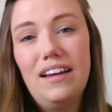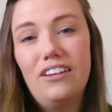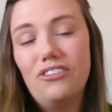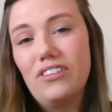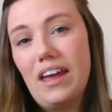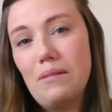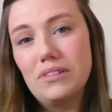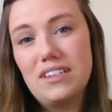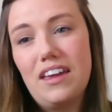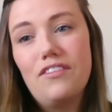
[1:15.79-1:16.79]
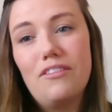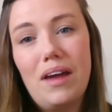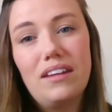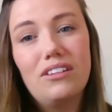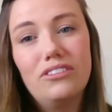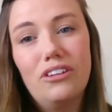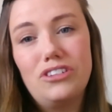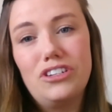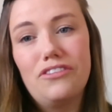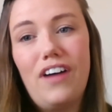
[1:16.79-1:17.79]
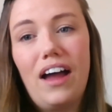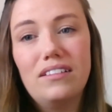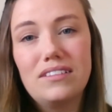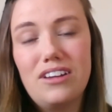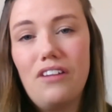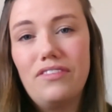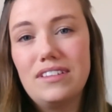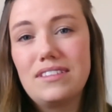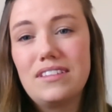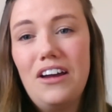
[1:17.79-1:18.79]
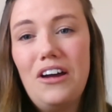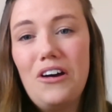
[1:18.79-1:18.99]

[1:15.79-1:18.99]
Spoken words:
and unable to give a medical note to your faculty office,